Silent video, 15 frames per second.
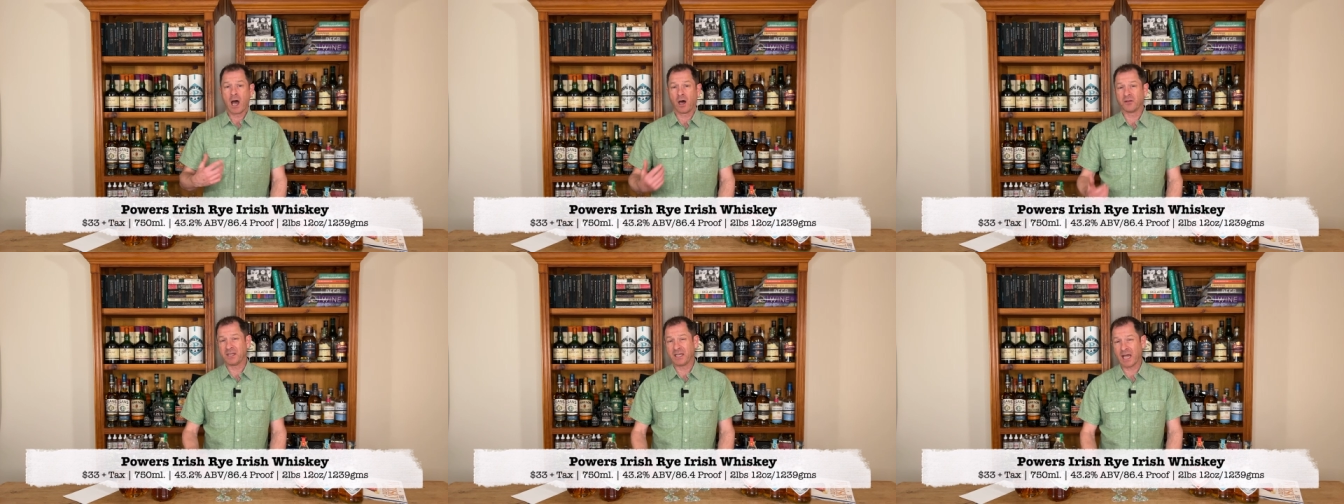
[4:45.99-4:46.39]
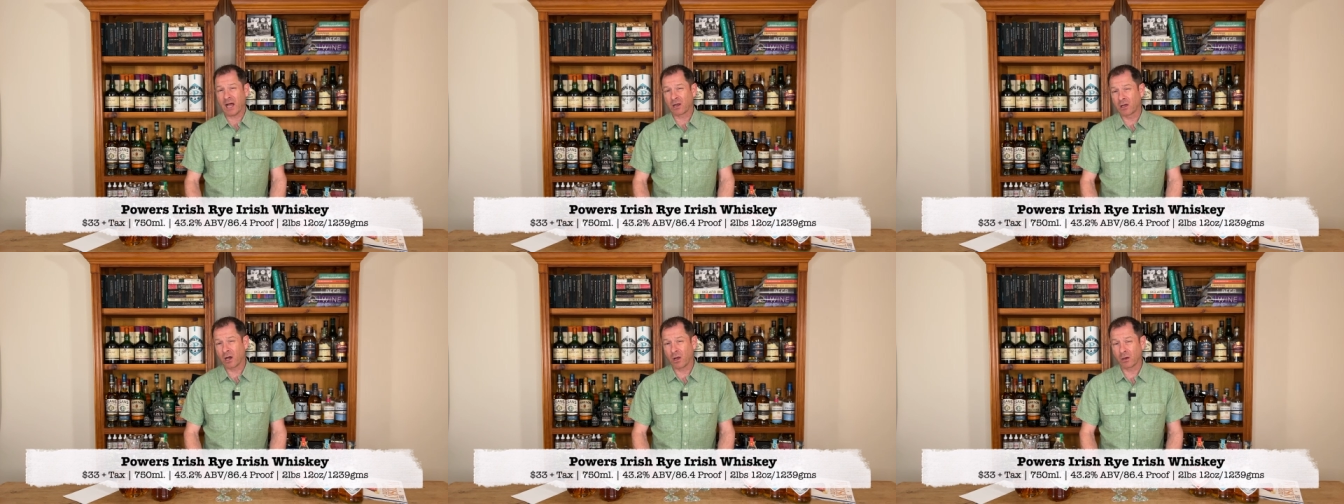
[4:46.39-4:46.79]
On the
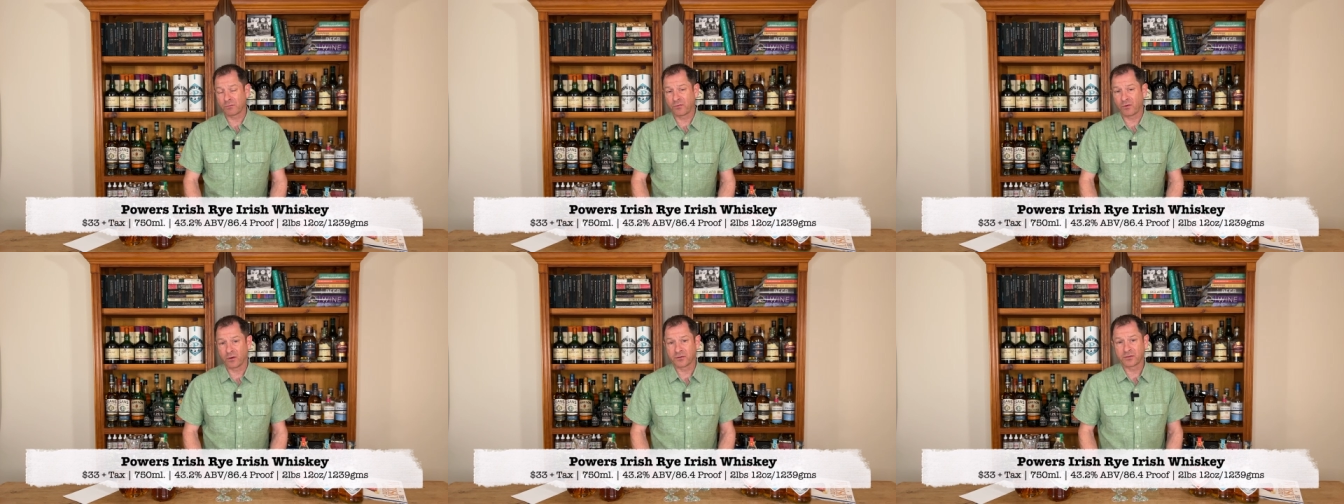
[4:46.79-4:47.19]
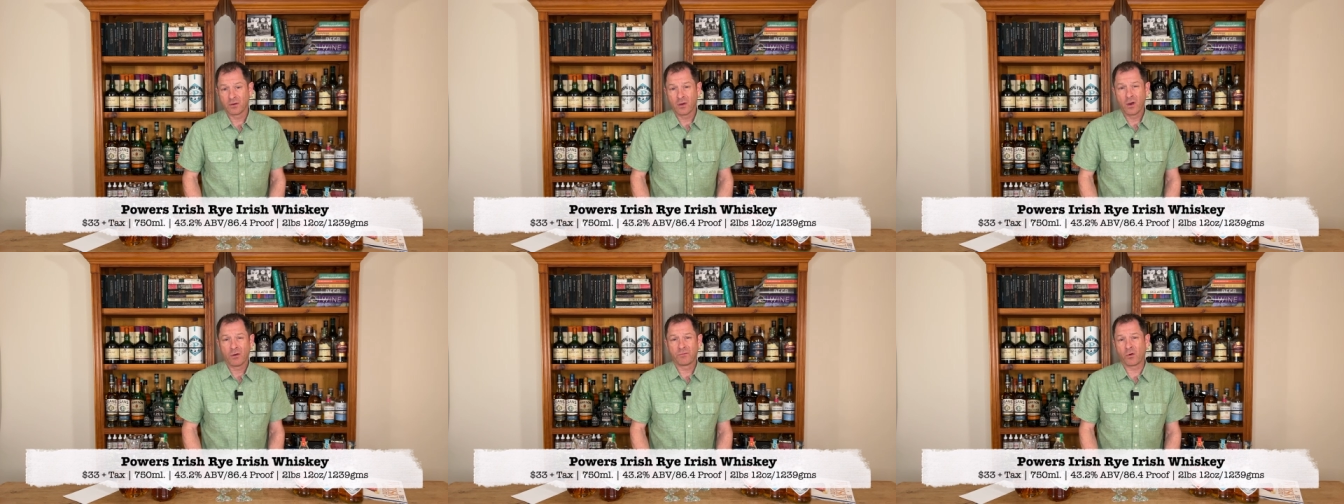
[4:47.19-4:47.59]
alcohol
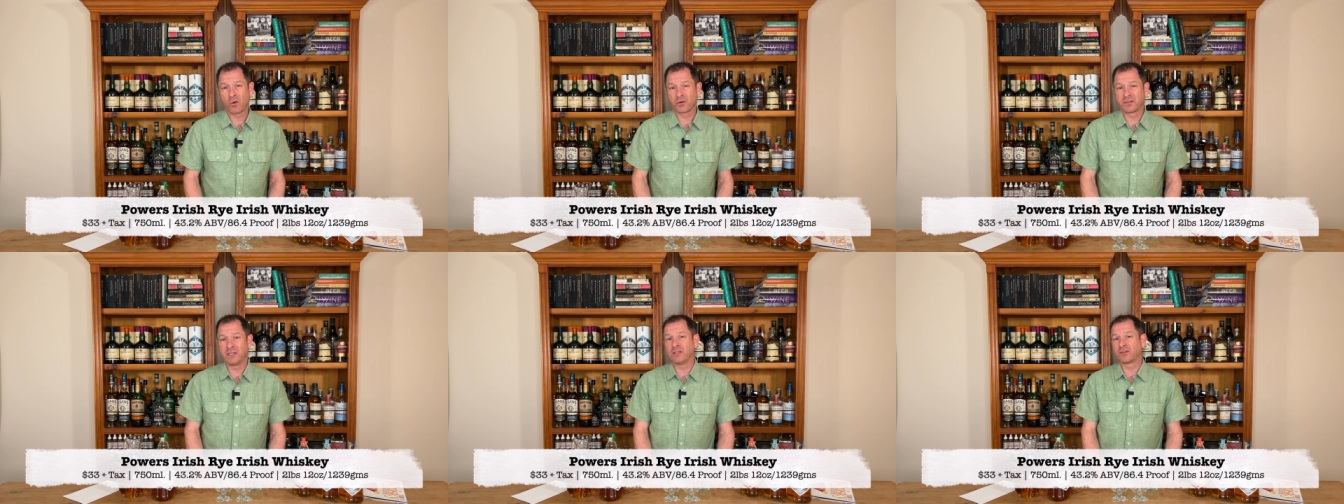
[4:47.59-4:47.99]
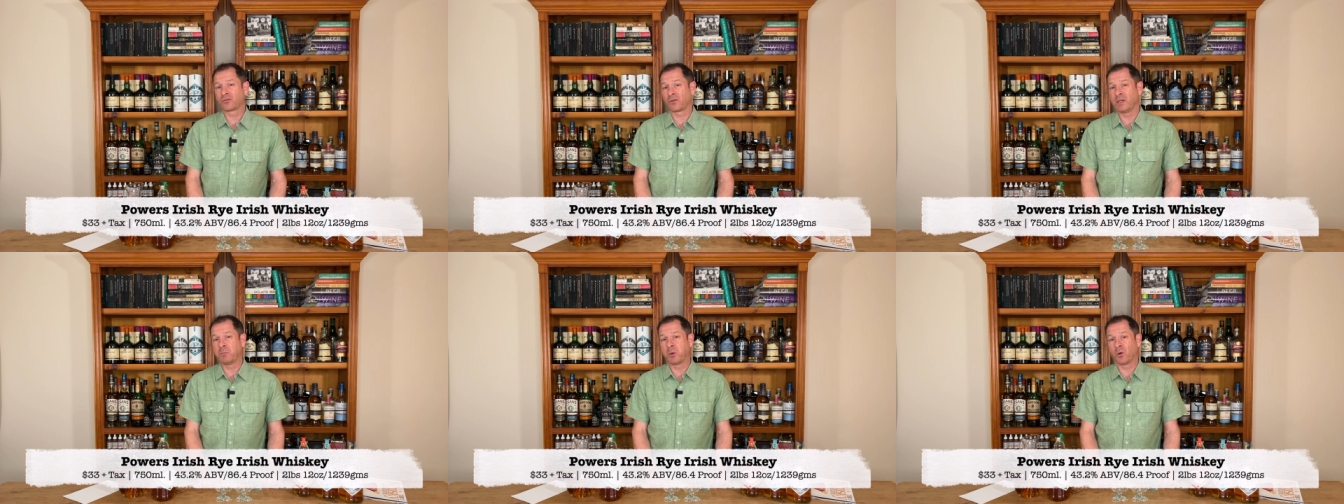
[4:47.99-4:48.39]
front,
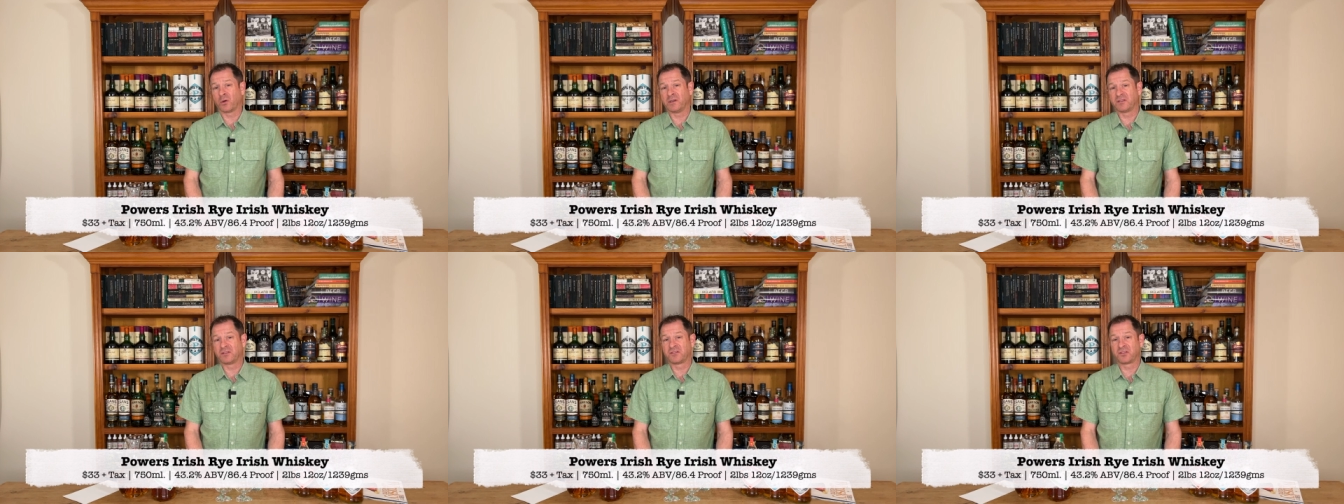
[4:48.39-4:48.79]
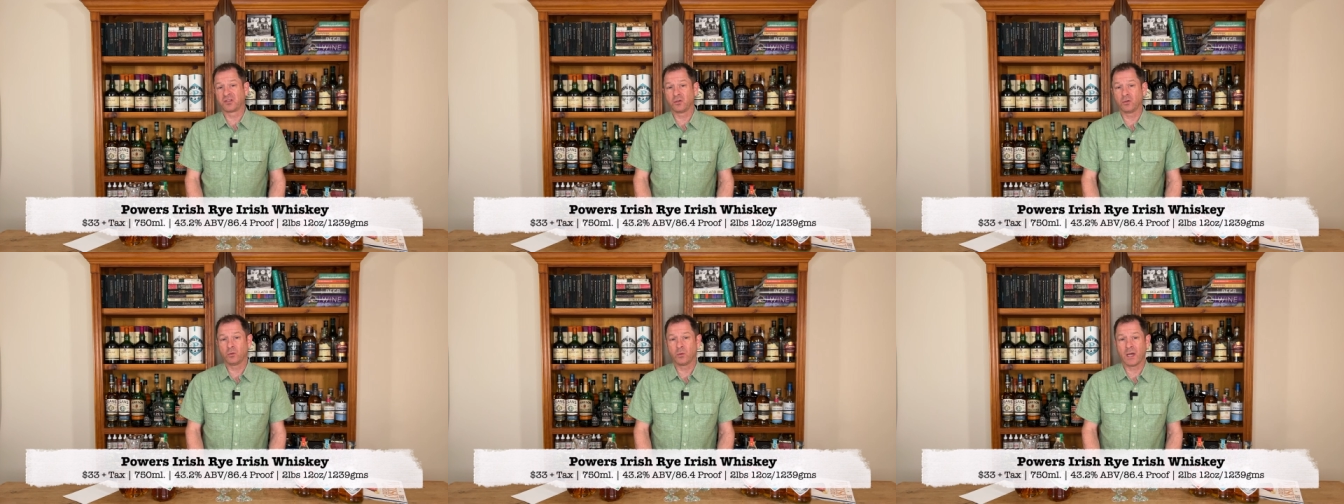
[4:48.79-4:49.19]
forty-three point
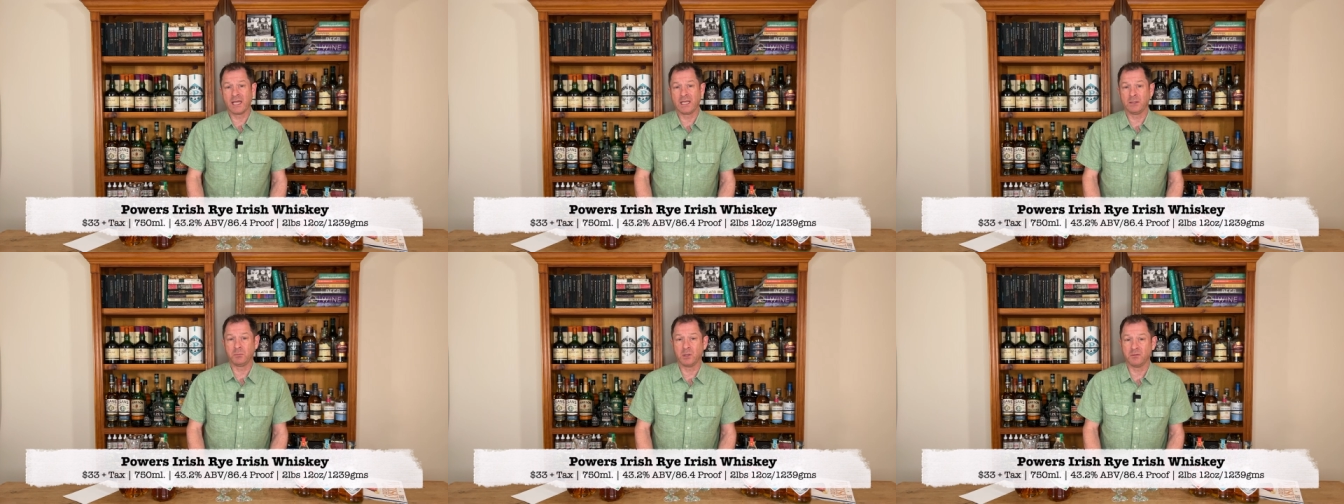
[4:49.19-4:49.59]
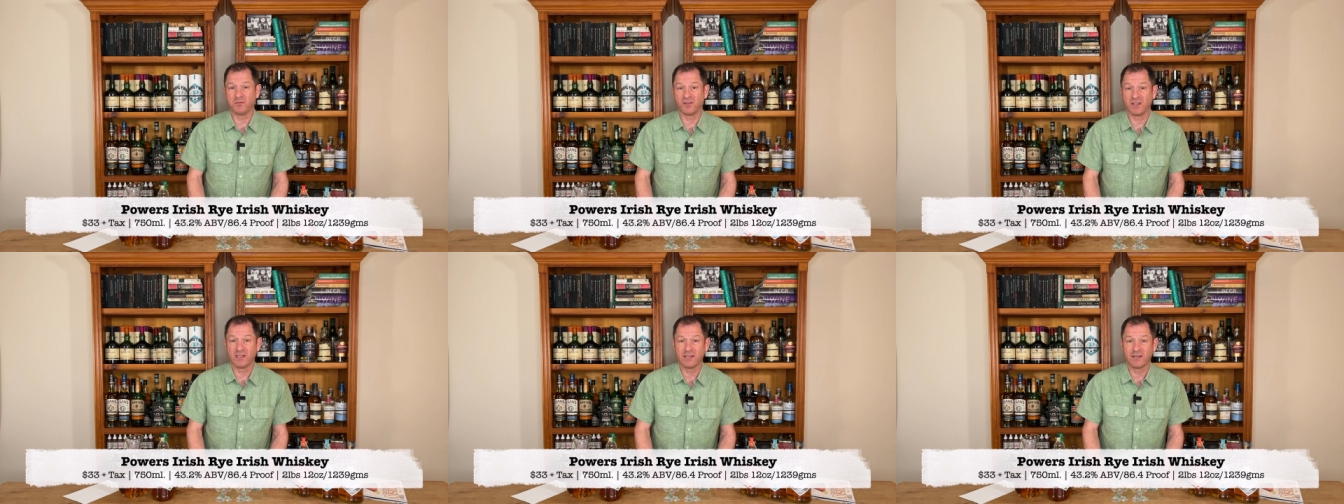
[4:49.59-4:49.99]
two A
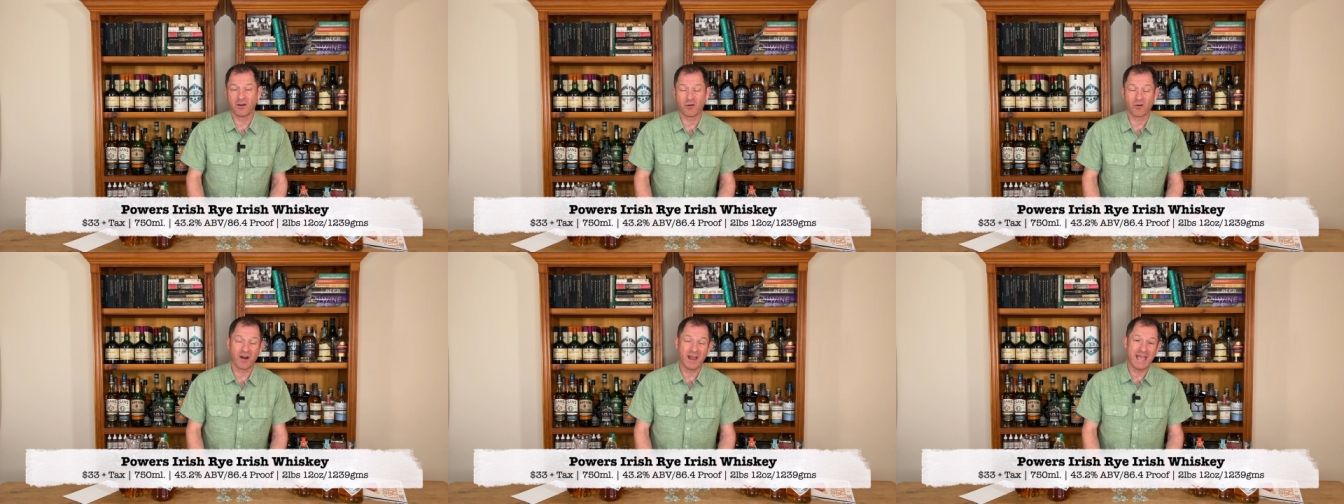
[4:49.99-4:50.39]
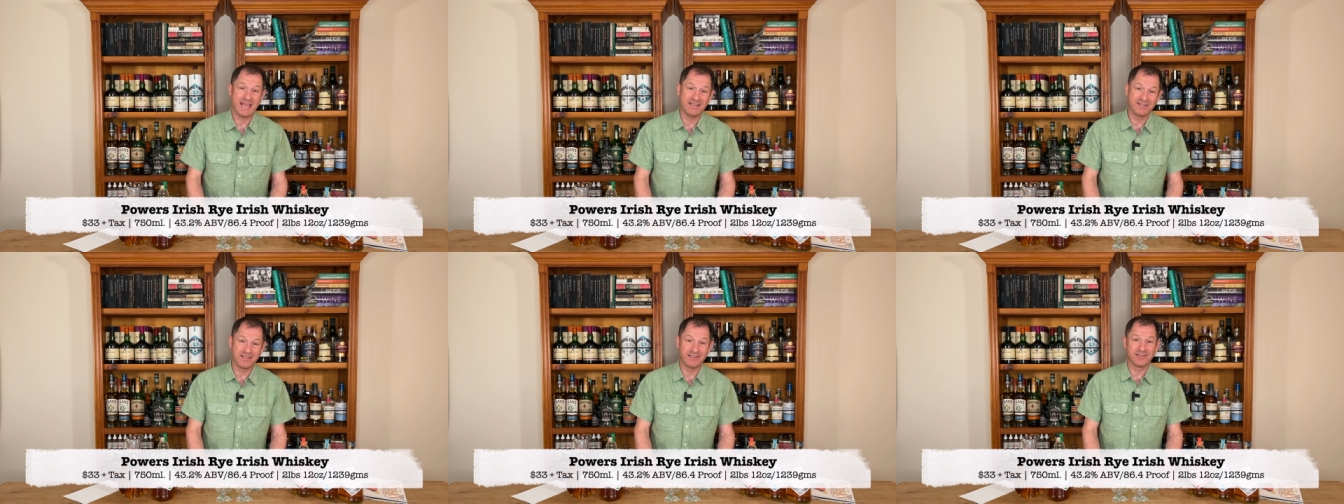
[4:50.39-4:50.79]
B V or
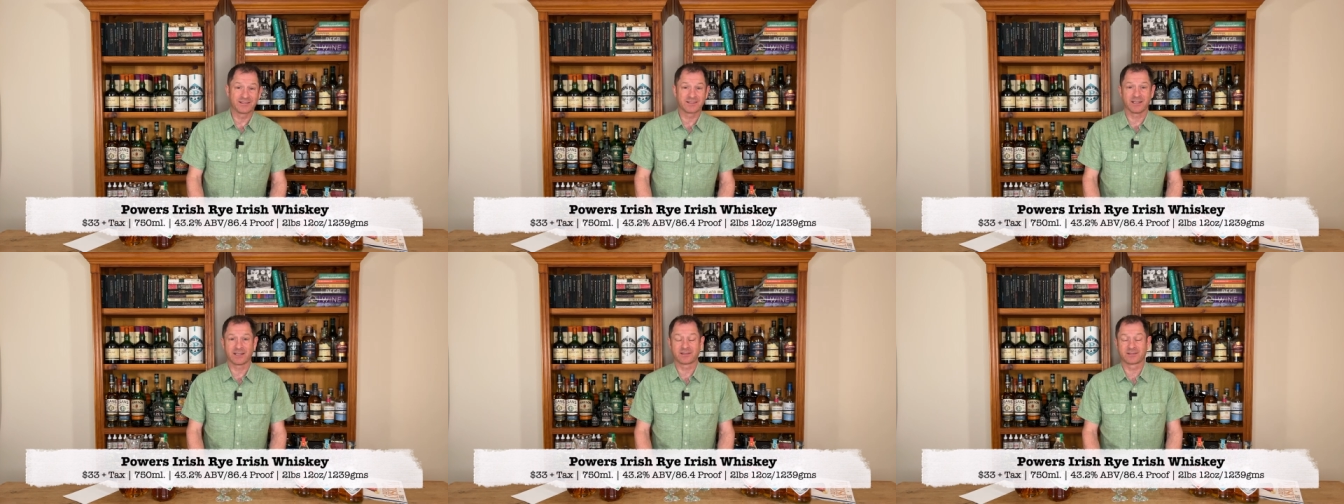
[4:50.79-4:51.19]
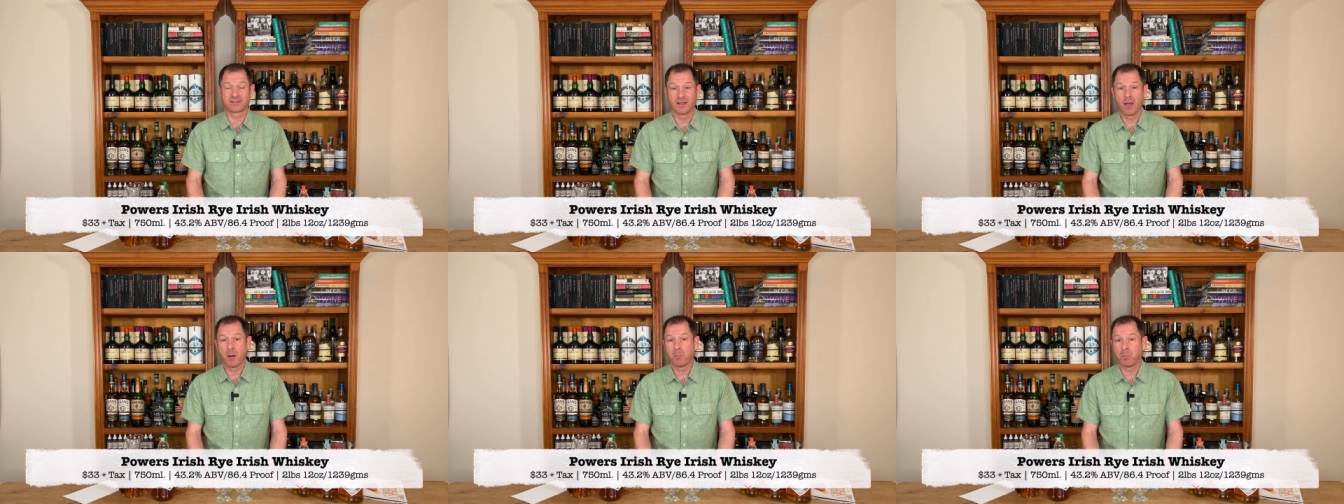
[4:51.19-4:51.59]

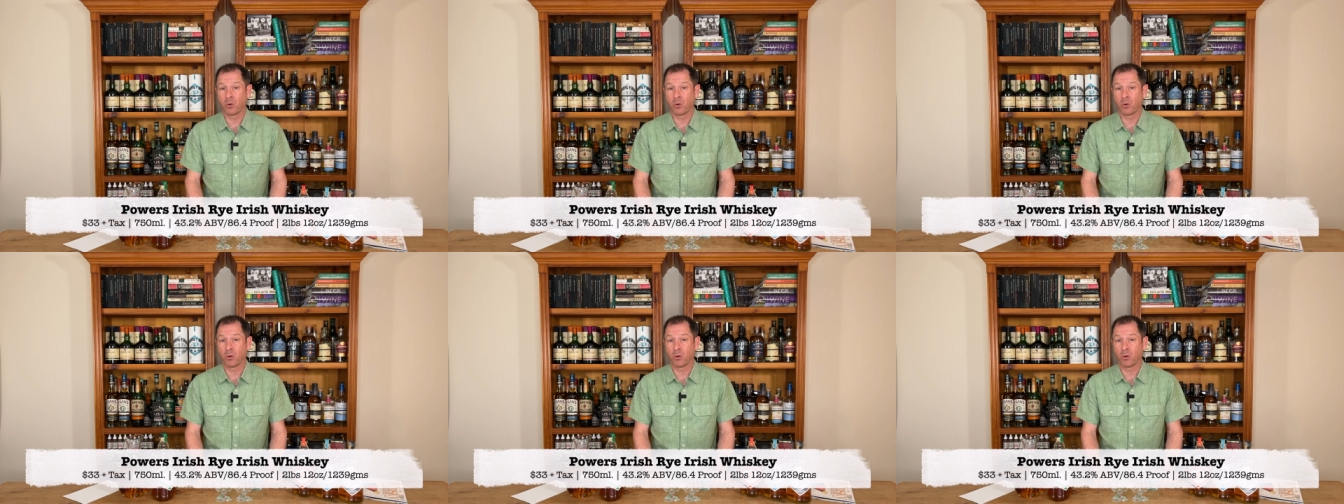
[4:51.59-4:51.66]
eighty-six